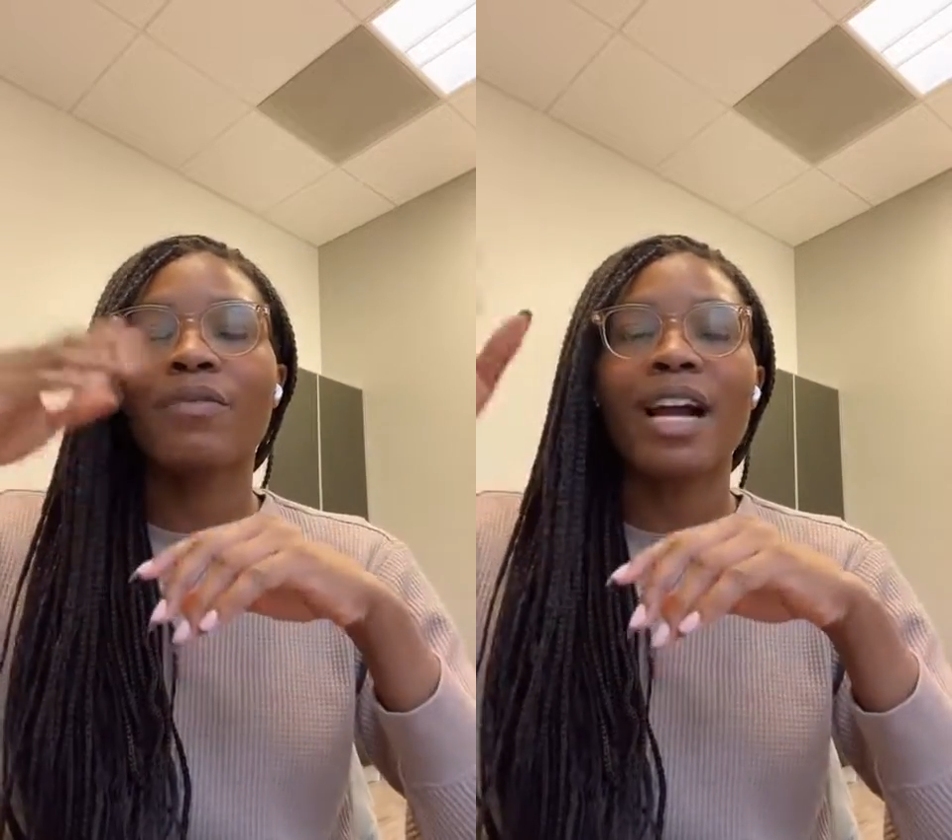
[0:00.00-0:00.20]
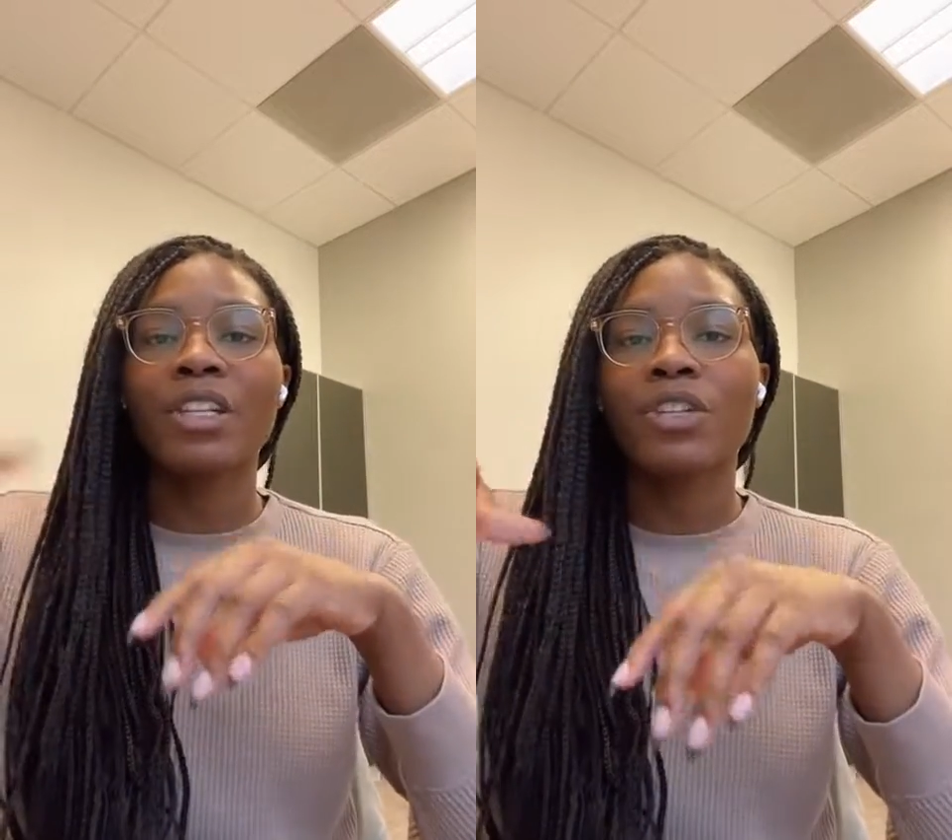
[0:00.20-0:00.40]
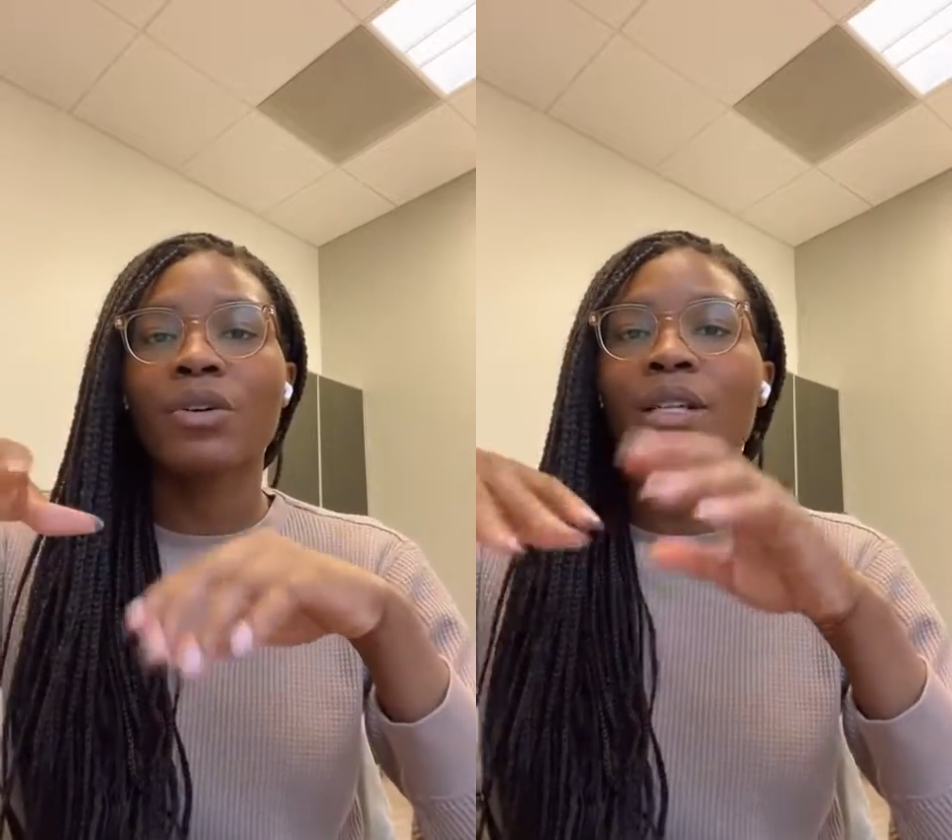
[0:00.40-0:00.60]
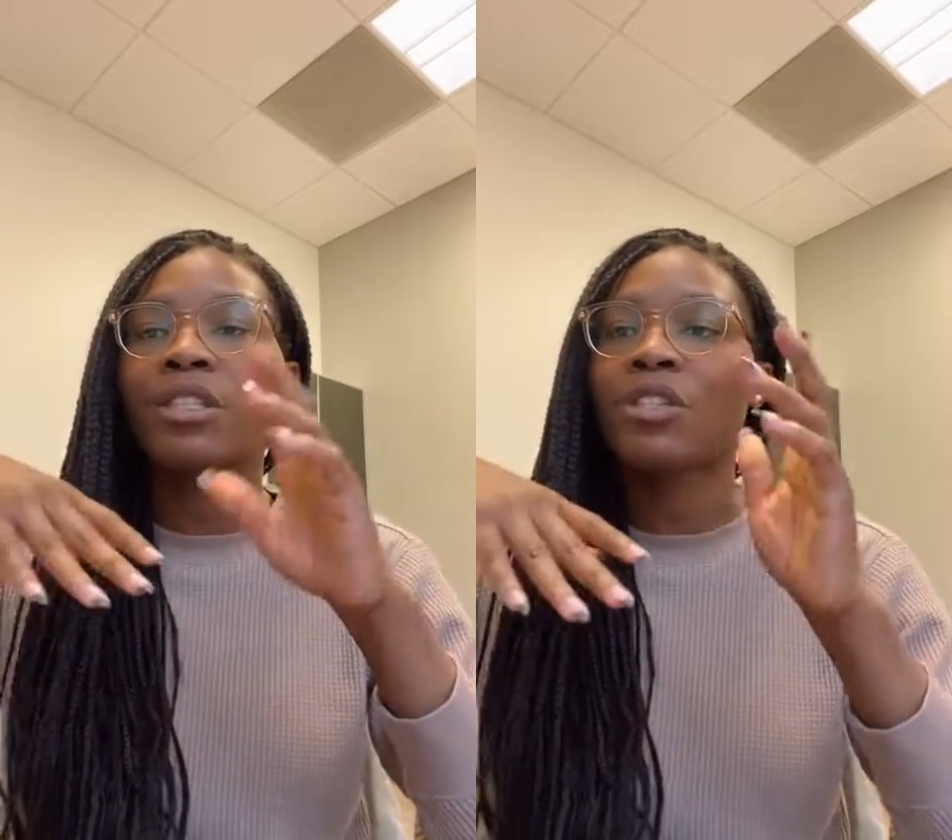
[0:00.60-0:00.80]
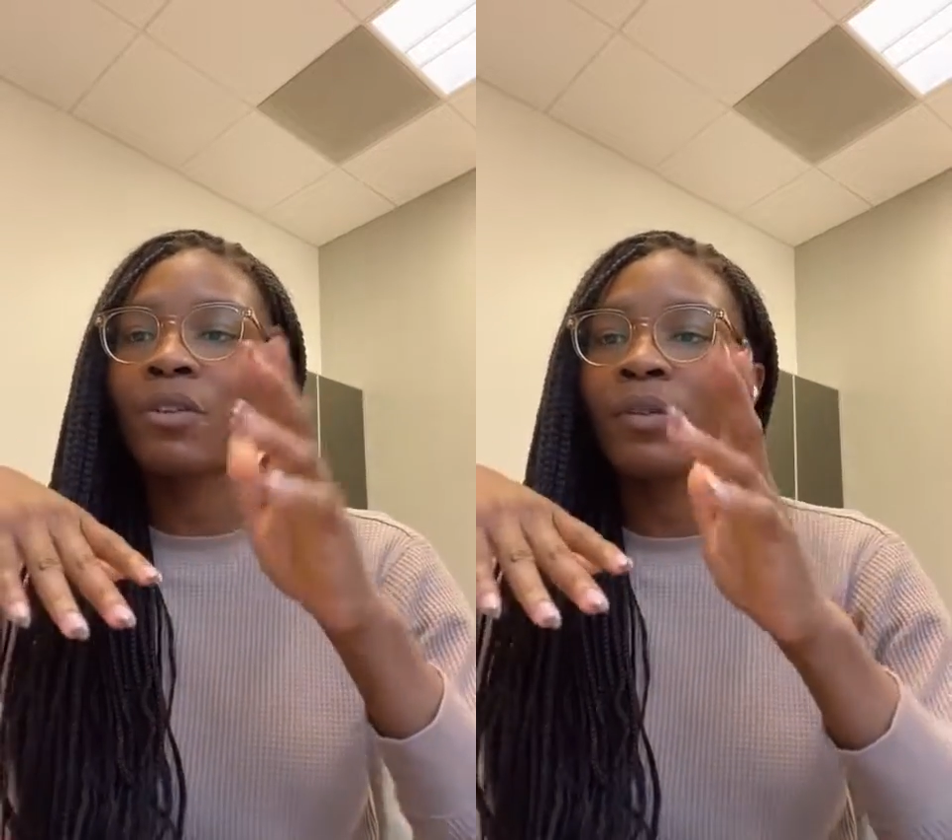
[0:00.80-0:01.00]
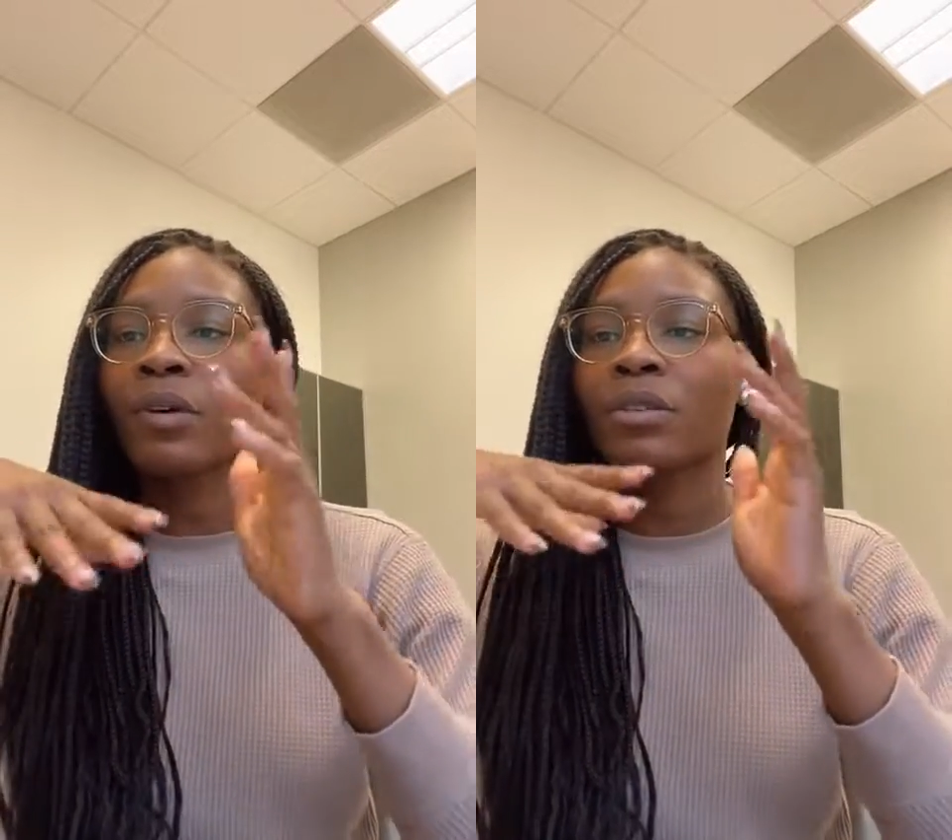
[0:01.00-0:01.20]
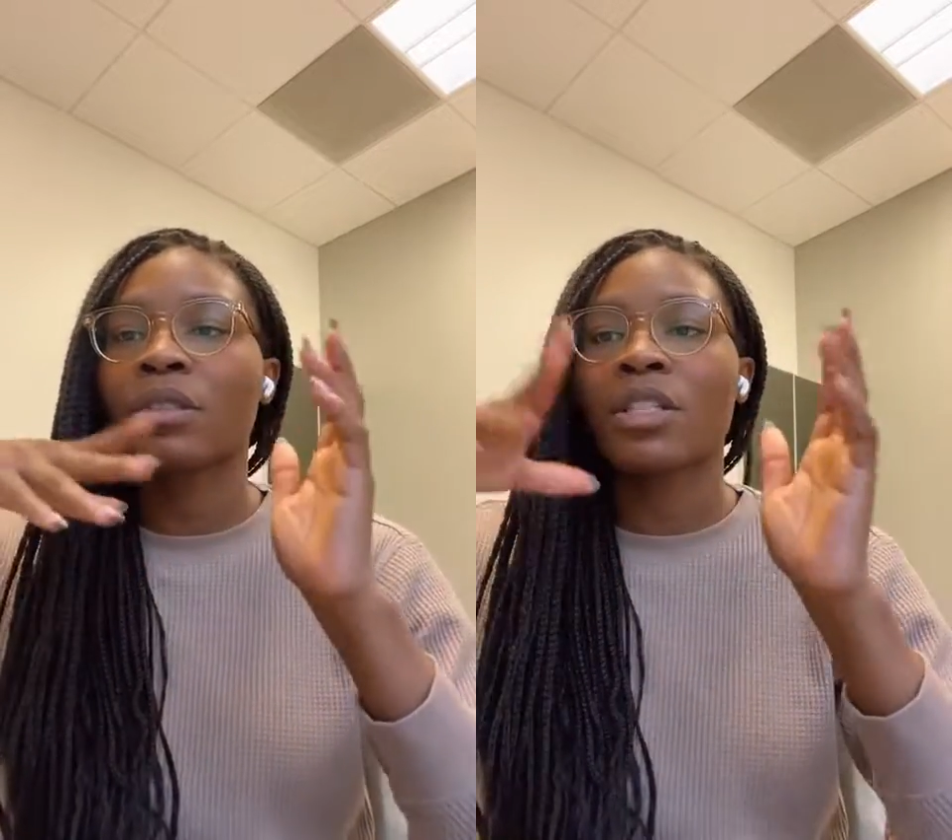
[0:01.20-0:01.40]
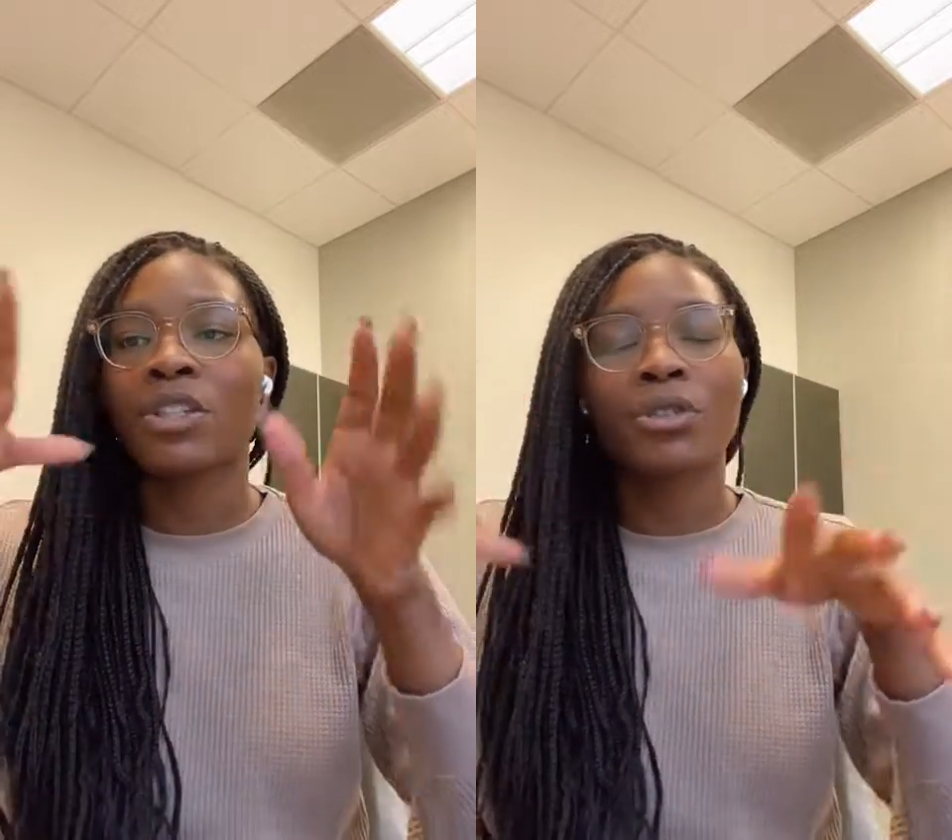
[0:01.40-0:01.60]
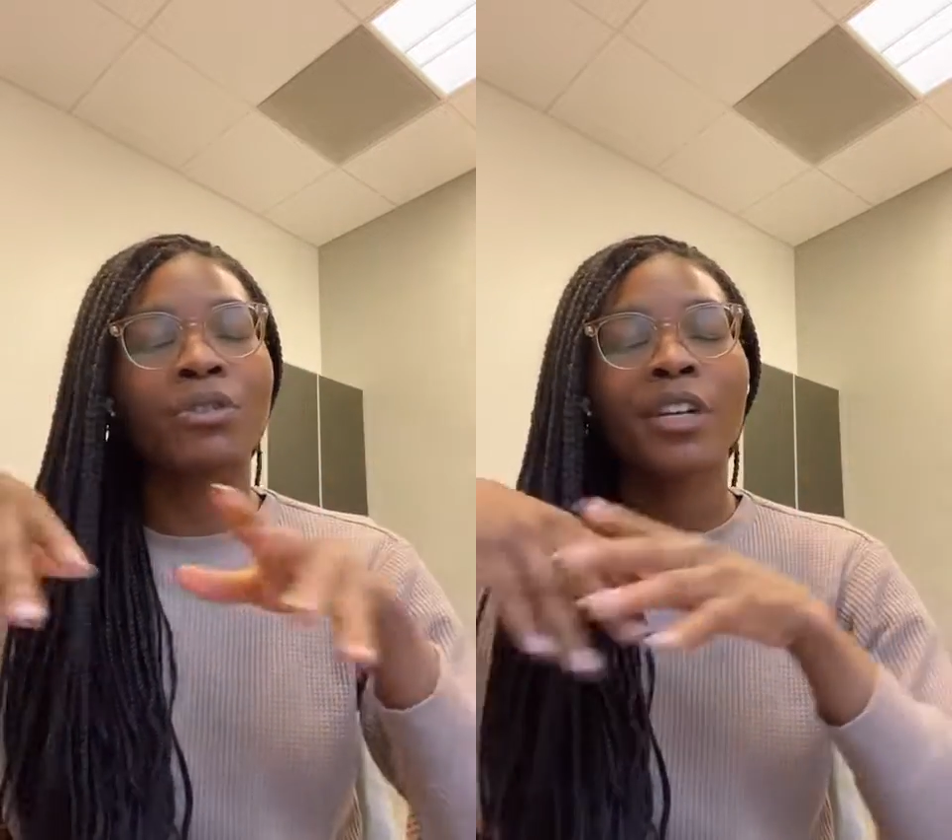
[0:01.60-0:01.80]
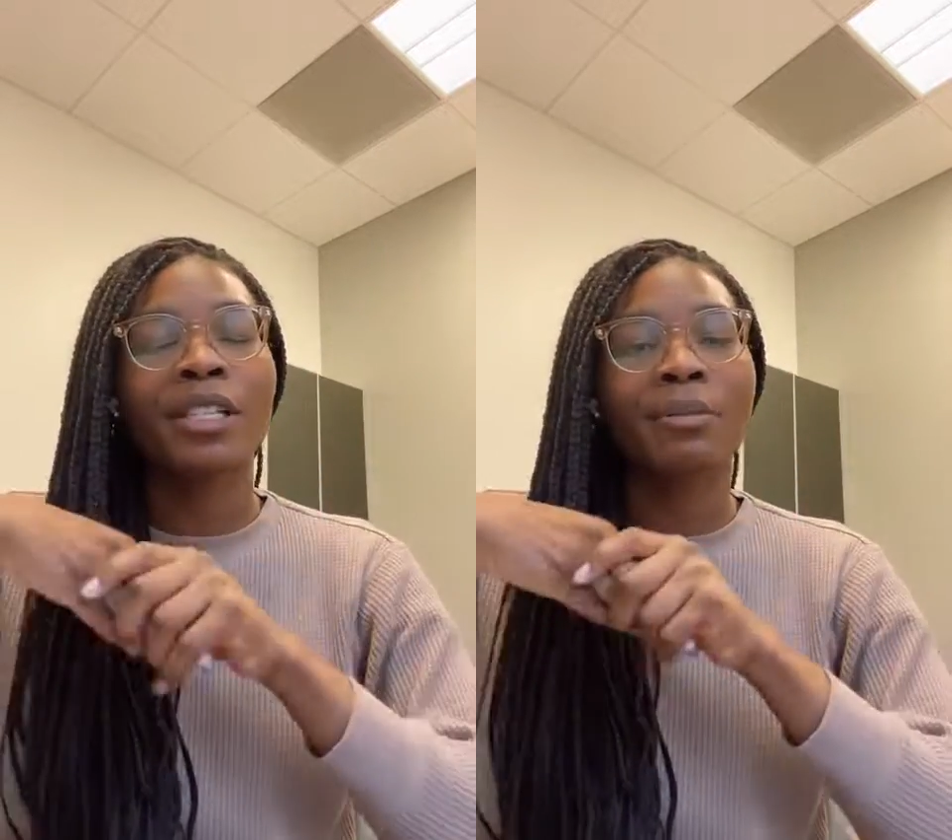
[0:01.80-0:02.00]
vaginal and cervical tissue
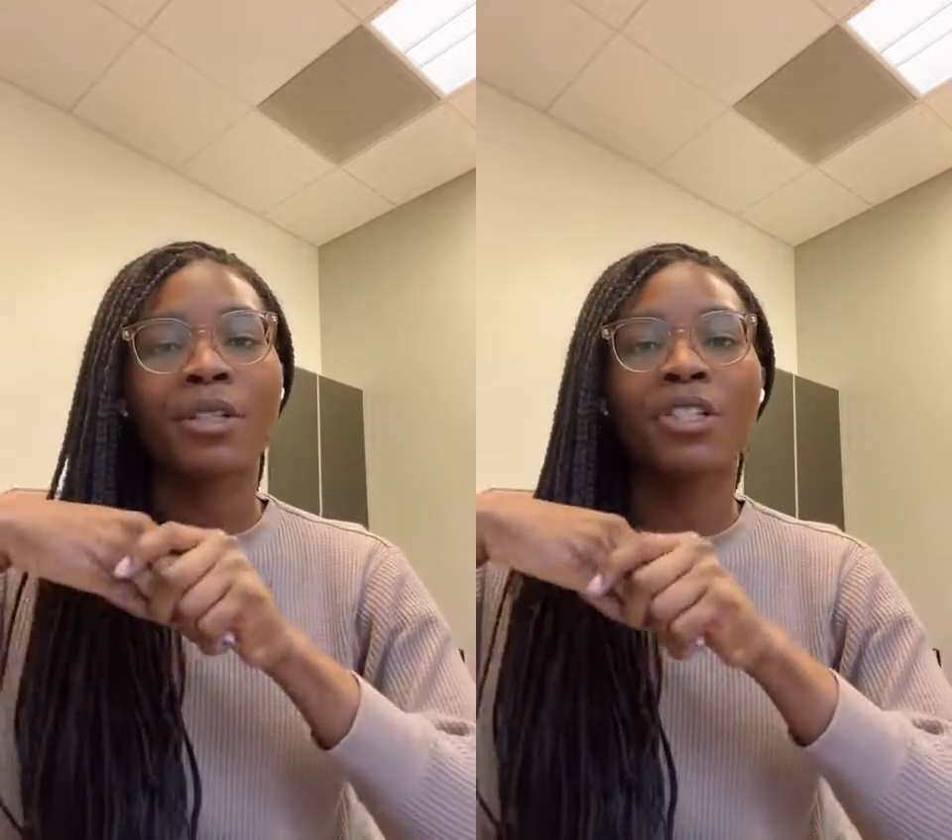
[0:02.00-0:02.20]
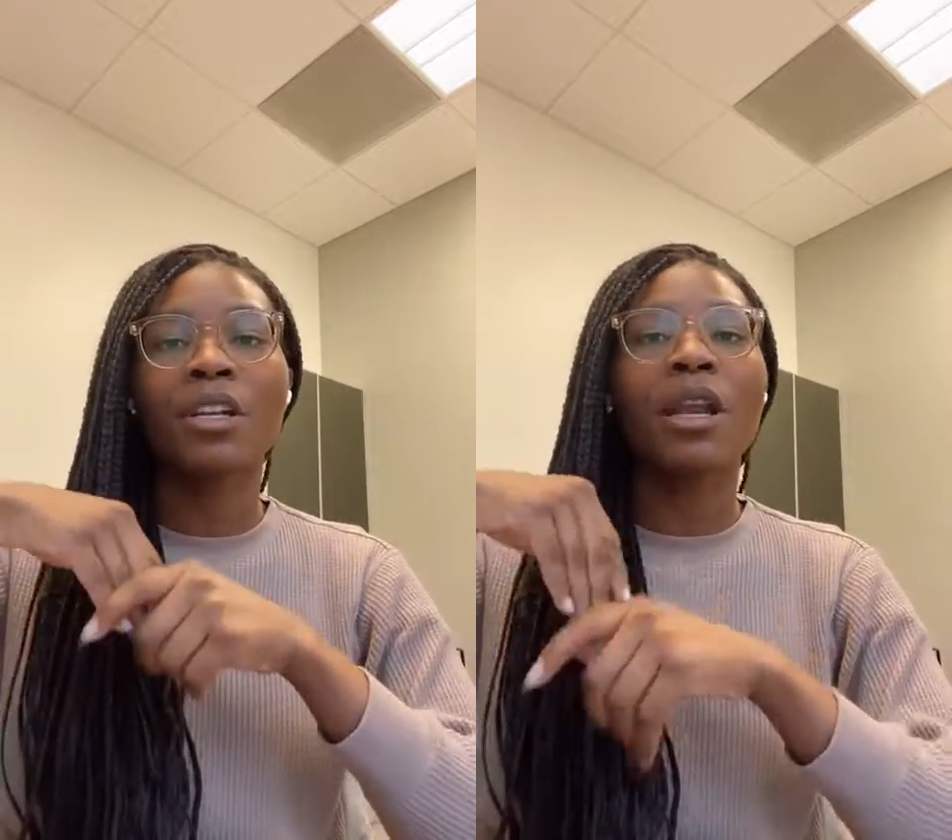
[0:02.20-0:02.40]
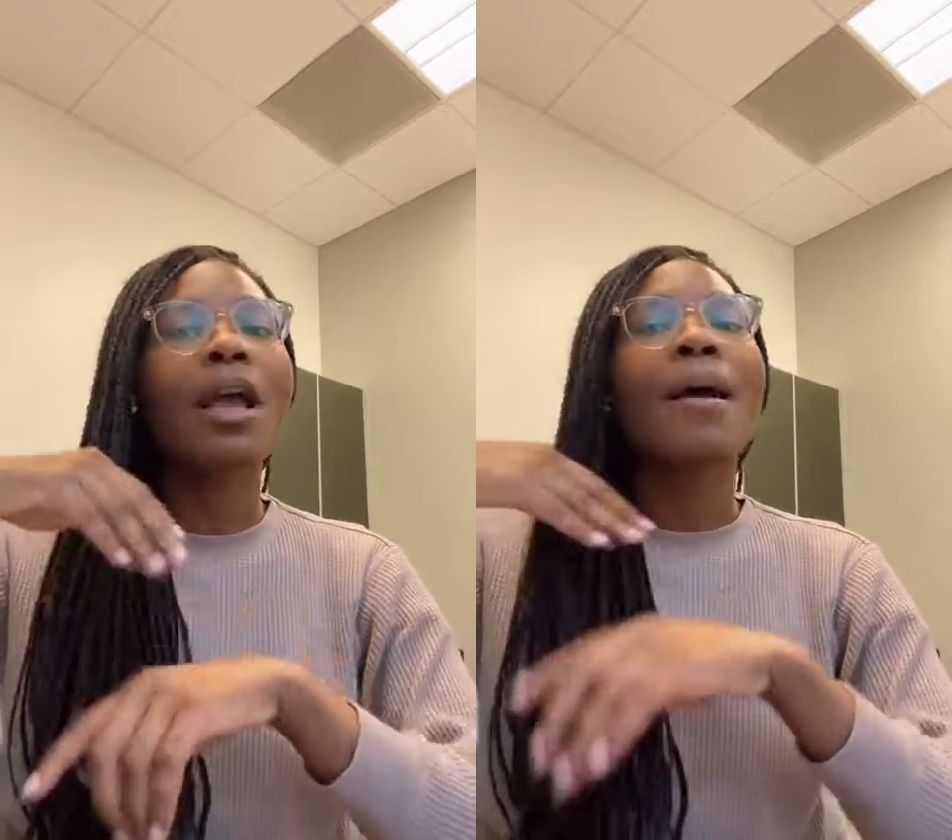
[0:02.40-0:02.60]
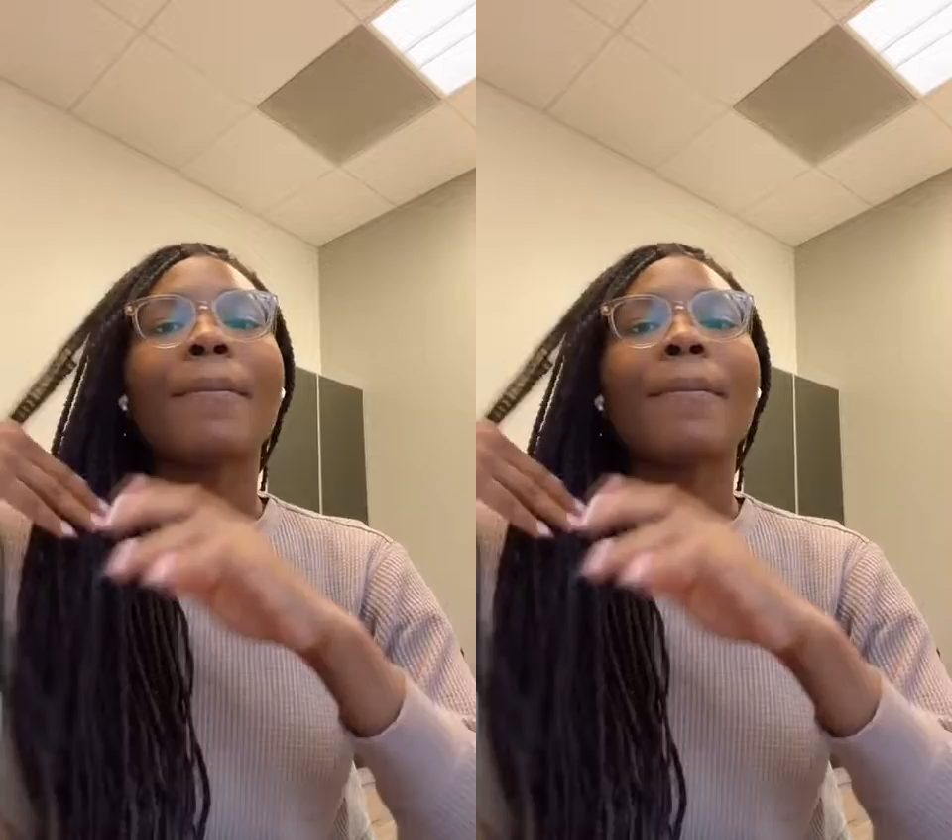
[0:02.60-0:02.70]
transmission,